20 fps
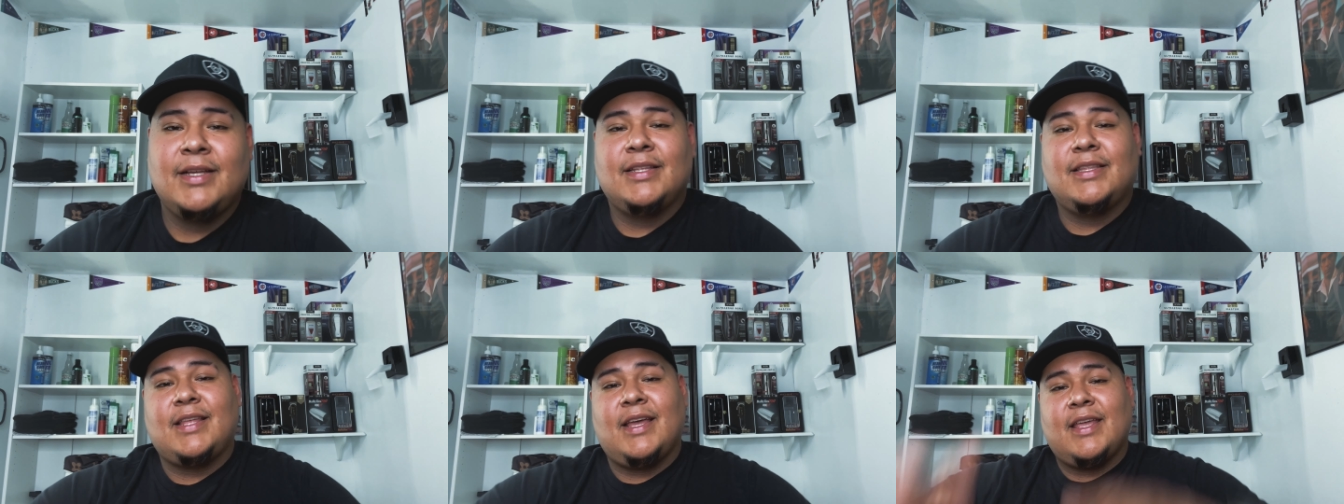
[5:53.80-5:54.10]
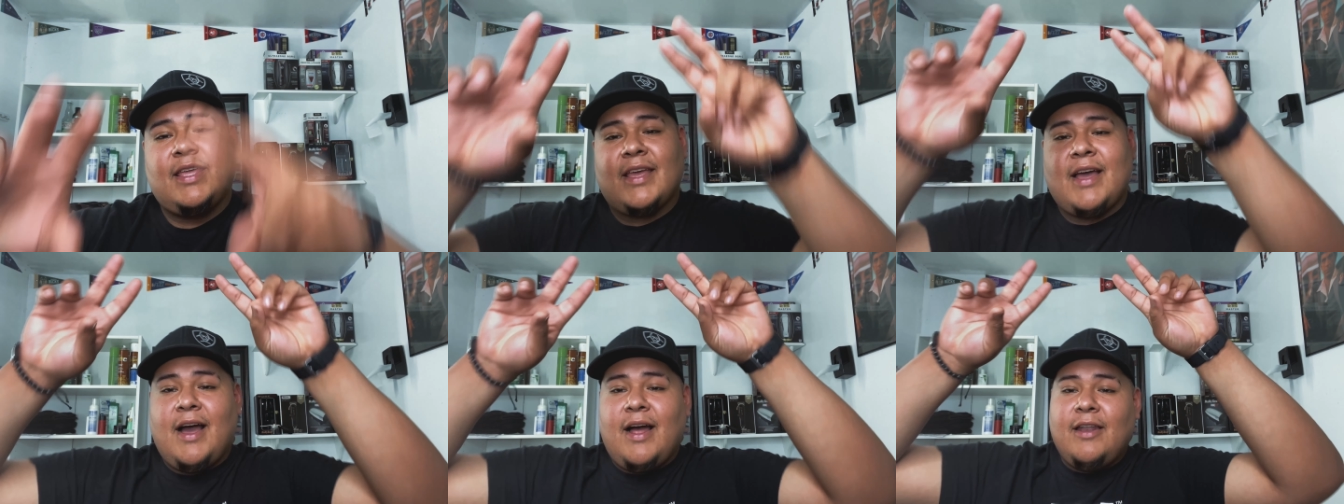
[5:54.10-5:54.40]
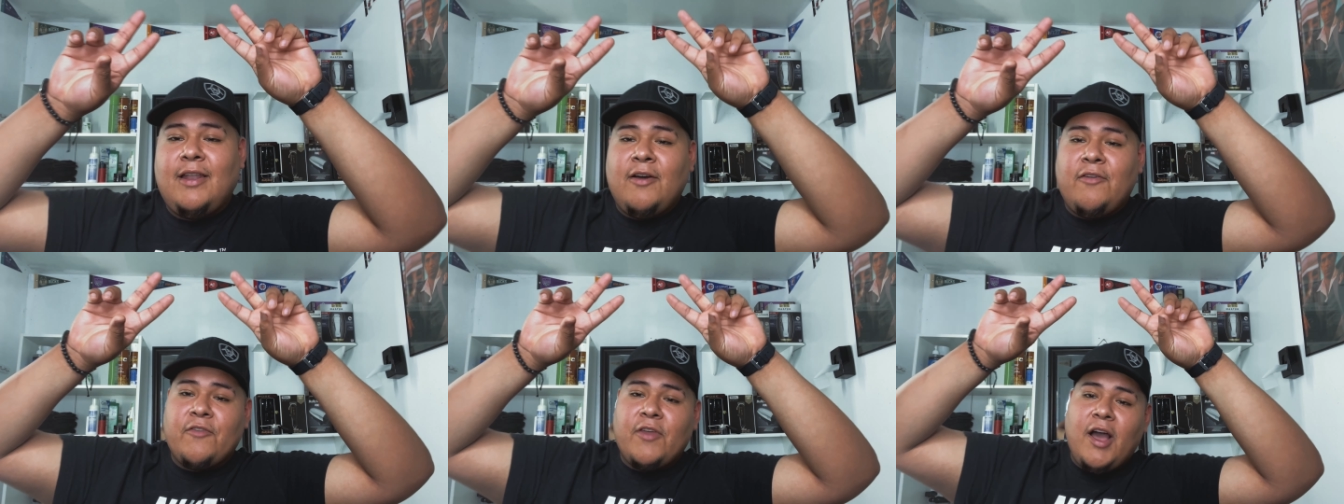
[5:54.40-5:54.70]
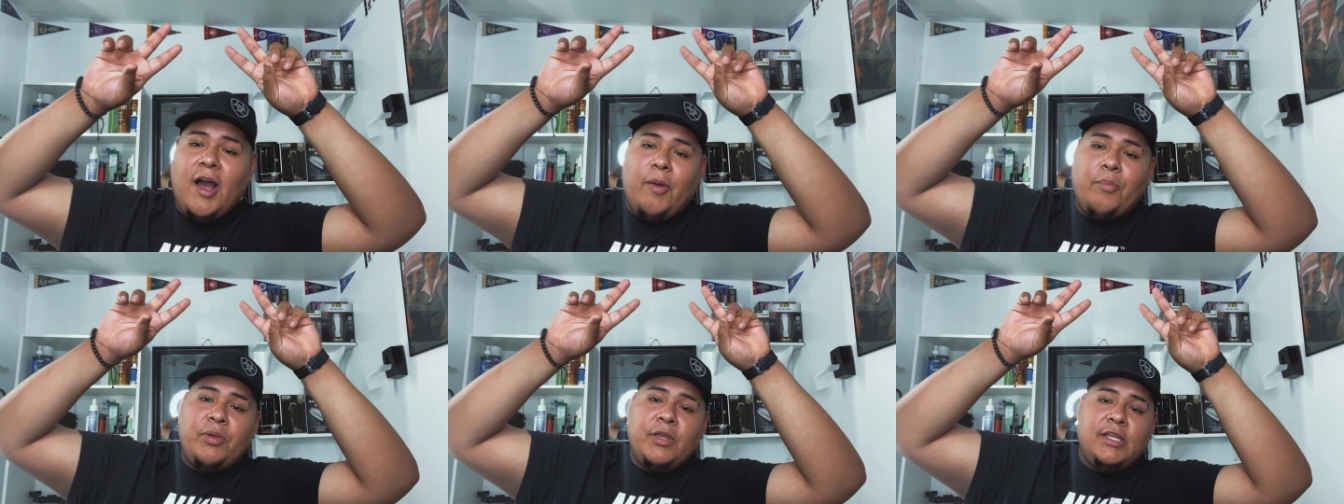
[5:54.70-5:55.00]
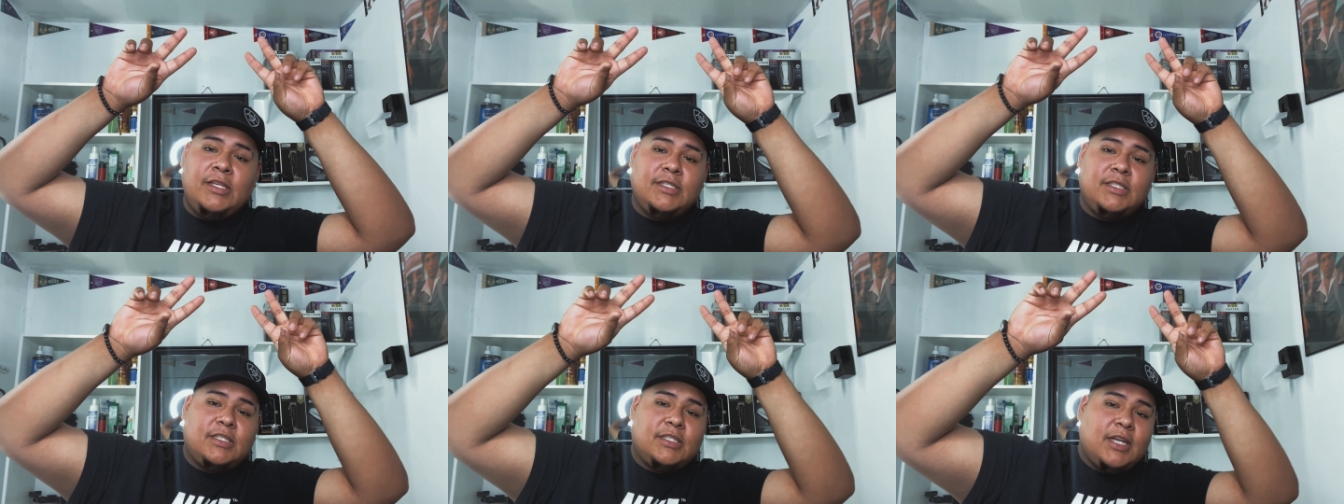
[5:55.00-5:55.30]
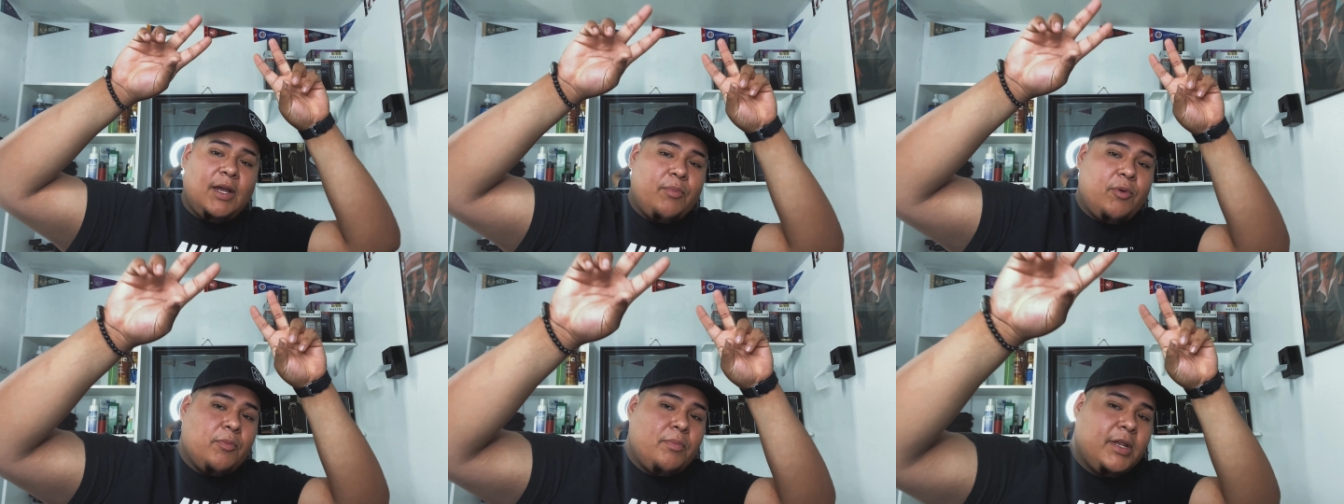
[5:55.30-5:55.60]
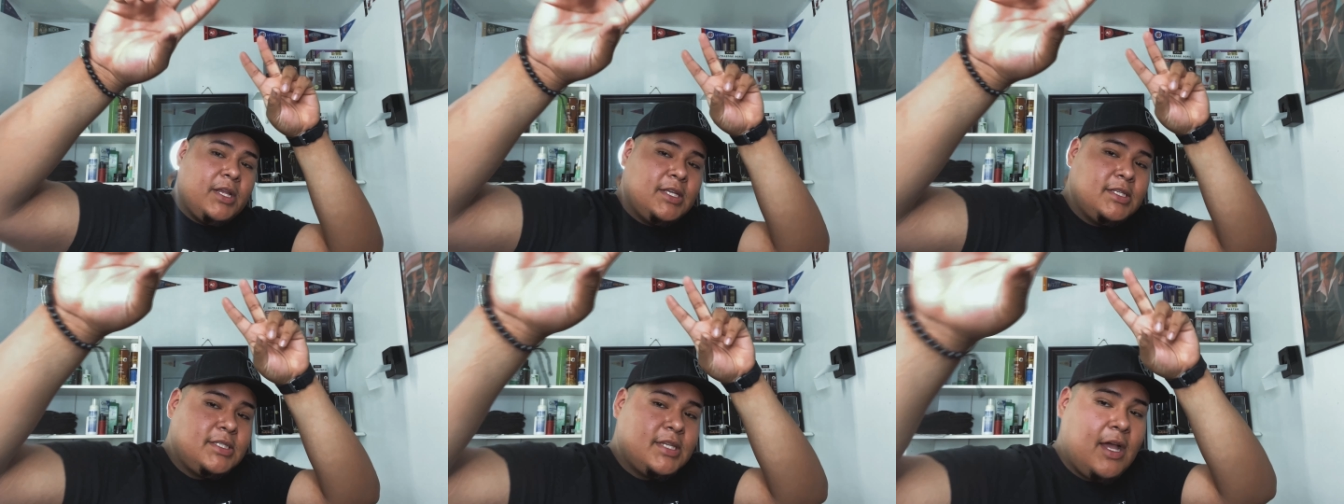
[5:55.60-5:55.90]
thank y'all. I love y'all. Peace. Chapo
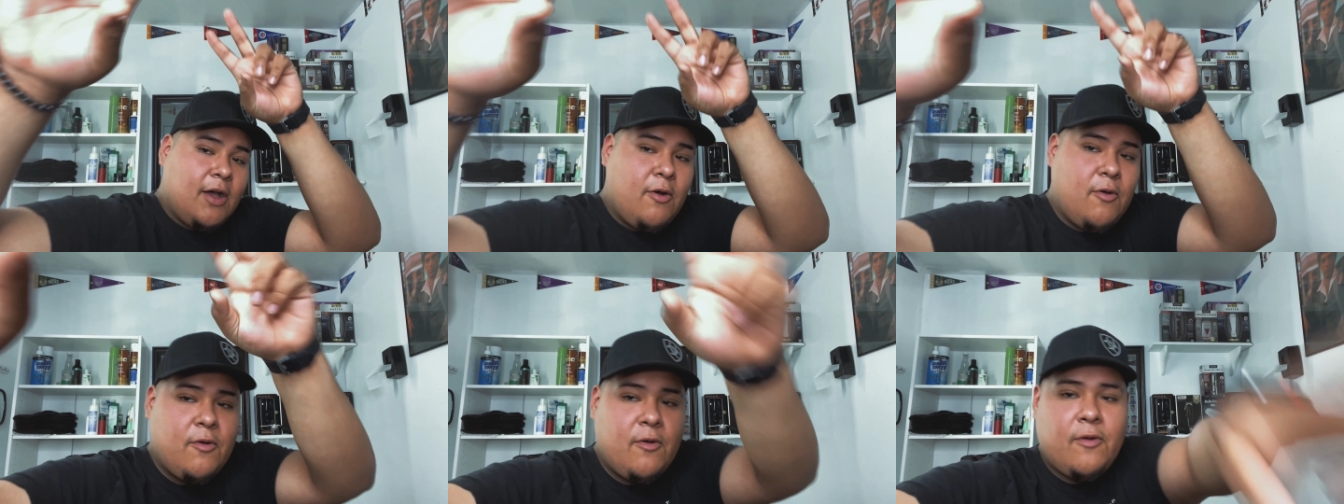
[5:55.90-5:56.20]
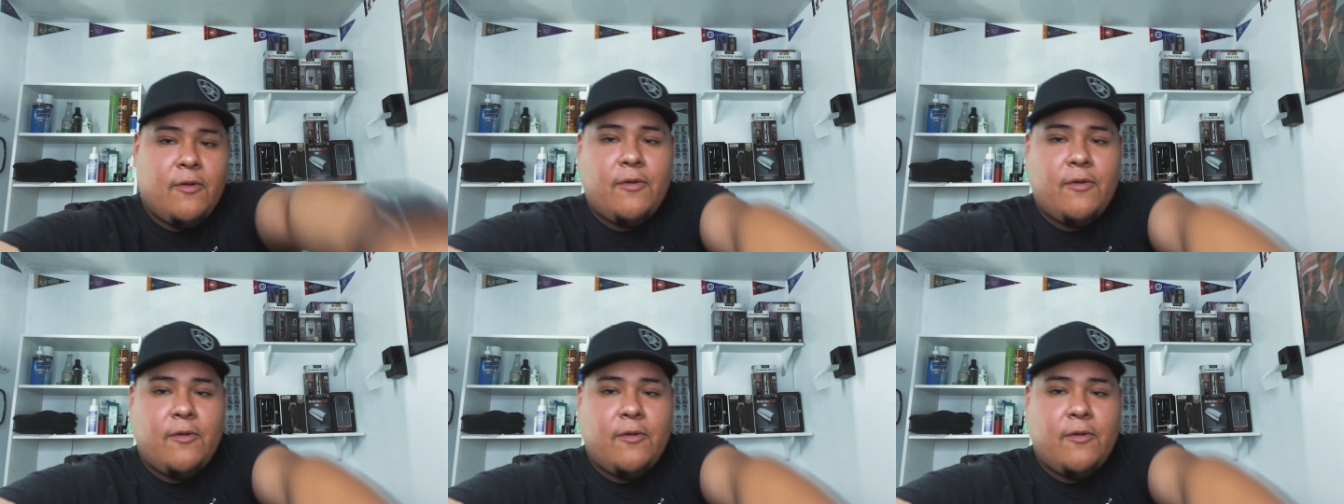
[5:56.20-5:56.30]
Blendz out.